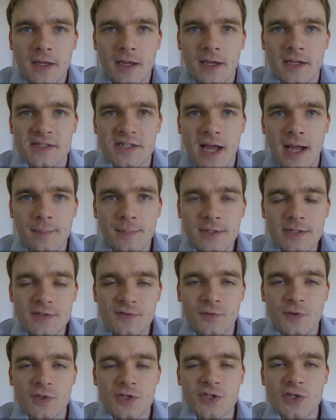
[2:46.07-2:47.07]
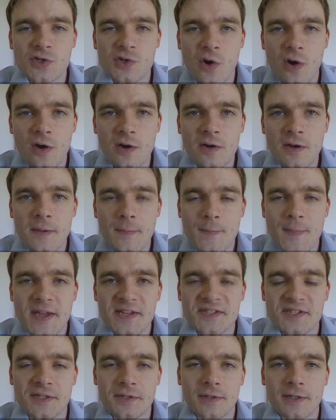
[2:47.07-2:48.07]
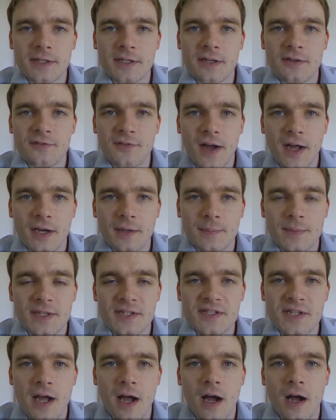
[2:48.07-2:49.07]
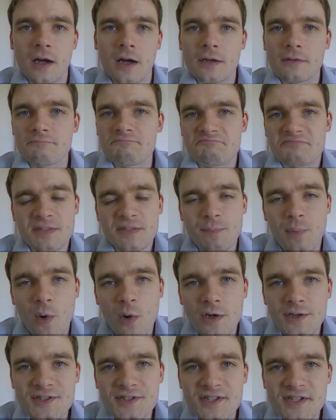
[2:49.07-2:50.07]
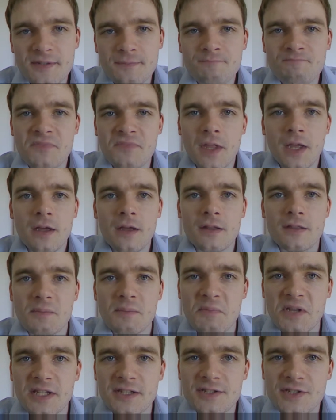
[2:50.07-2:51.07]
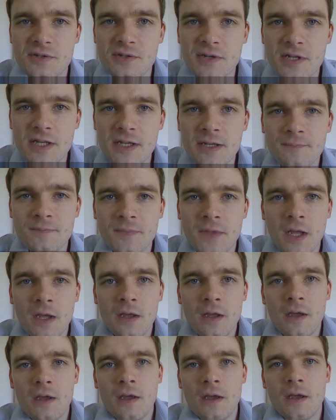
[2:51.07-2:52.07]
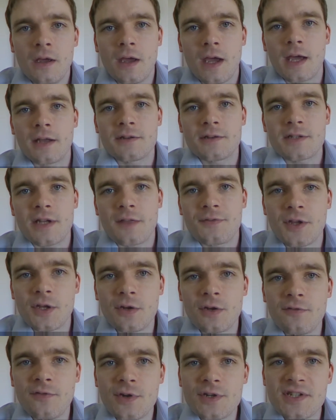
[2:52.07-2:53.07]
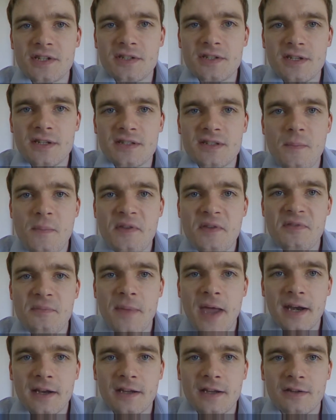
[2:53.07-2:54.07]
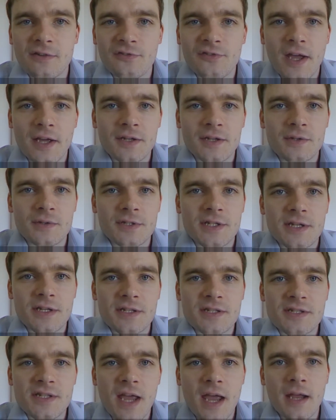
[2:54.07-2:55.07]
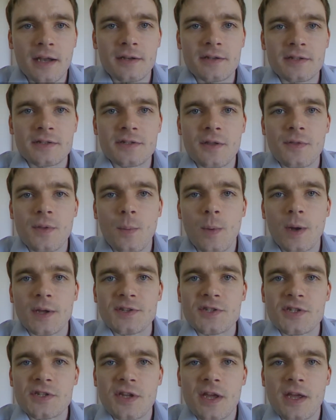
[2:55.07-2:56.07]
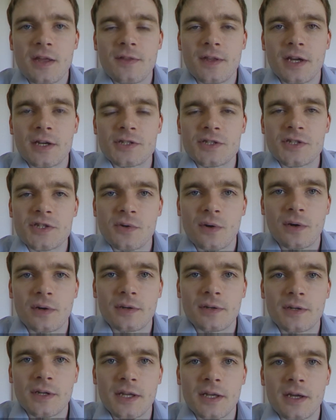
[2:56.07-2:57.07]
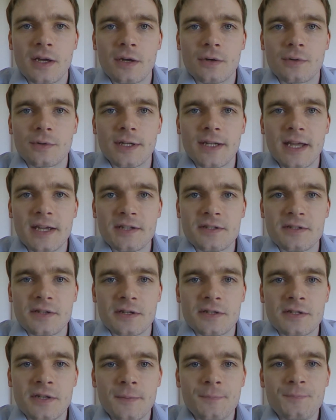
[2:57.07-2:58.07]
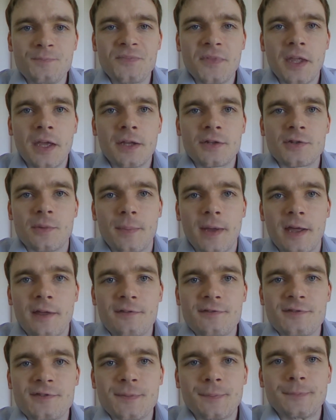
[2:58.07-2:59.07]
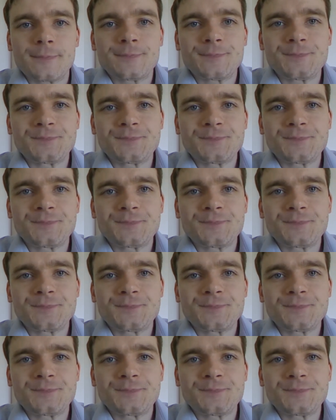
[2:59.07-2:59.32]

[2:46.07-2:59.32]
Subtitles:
Examples for strong masculine environments are sports, the military, and at the universities, the mathematical faculties and the ones that are strongly related to maths.